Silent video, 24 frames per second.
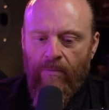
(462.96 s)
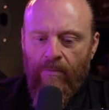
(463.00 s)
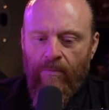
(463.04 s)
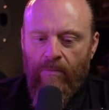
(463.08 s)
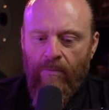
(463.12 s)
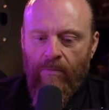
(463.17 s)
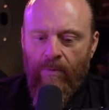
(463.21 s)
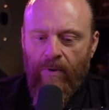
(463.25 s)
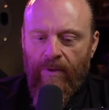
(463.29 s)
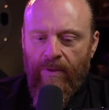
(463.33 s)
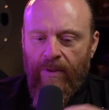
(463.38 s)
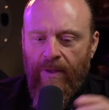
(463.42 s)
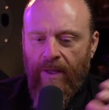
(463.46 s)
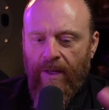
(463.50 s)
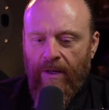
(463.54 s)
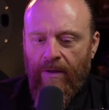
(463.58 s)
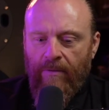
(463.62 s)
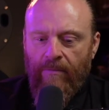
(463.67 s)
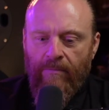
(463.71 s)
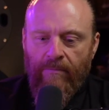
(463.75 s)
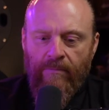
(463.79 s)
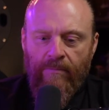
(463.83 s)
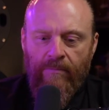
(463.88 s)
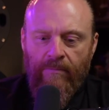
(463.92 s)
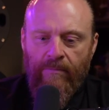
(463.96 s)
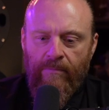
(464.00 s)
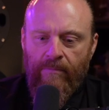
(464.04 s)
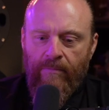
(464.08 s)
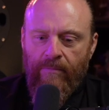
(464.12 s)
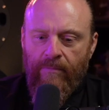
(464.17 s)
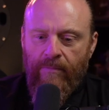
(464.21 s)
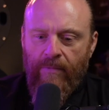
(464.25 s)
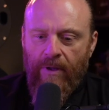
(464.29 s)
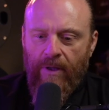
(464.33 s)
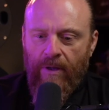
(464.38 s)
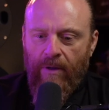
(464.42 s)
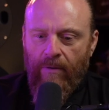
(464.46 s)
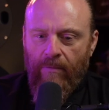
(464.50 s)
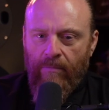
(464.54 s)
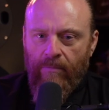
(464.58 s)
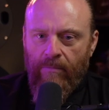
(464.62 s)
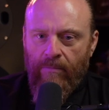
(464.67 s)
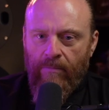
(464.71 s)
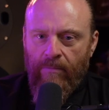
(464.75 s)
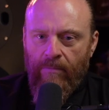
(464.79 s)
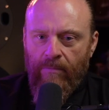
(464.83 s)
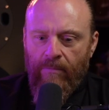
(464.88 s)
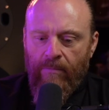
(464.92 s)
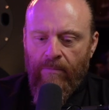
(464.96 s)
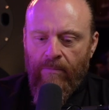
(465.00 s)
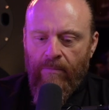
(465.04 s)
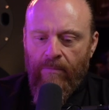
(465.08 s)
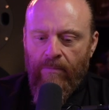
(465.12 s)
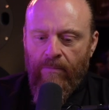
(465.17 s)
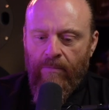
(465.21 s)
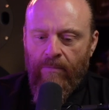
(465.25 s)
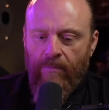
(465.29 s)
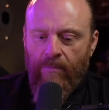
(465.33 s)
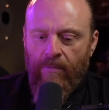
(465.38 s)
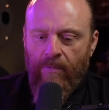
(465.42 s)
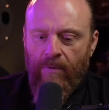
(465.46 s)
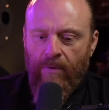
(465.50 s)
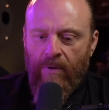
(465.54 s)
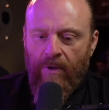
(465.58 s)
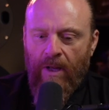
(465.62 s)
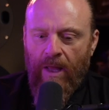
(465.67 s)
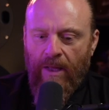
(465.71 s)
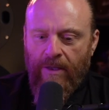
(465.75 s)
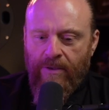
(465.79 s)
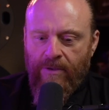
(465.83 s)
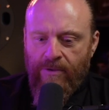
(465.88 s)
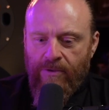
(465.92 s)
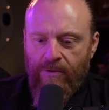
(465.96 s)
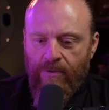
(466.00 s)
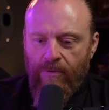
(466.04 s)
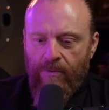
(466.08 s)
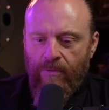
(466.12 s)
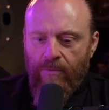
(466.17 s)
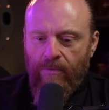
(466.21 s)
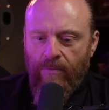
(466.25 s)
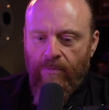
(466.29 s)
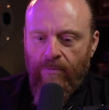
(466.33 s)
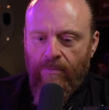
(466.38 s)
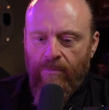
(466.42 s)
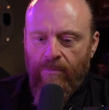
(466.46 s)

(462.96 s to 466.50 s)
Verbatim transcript: within, you know, Lao Tzu,